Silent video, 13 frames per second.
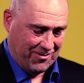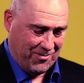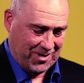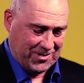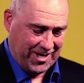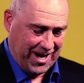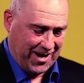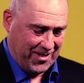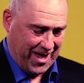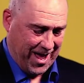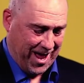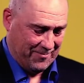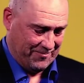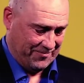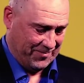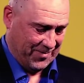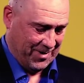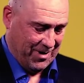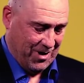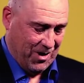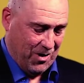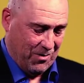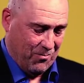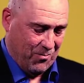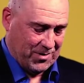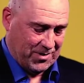Question out of the hat.
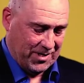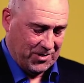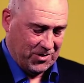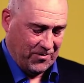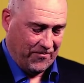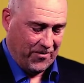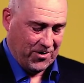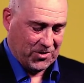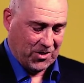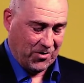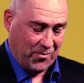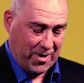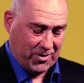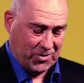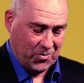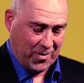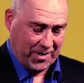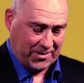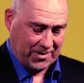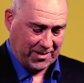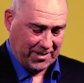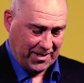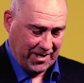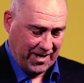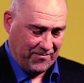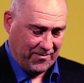Was this your first career choice?
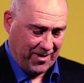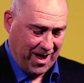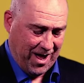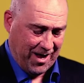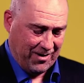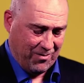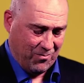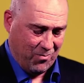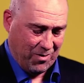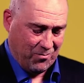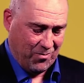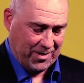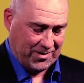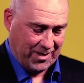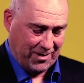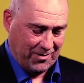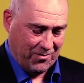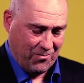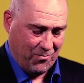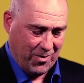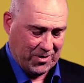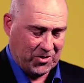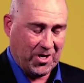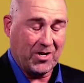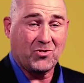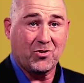If not, what was it?
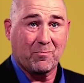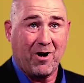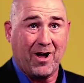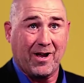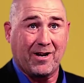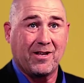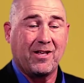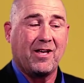What changed your mind?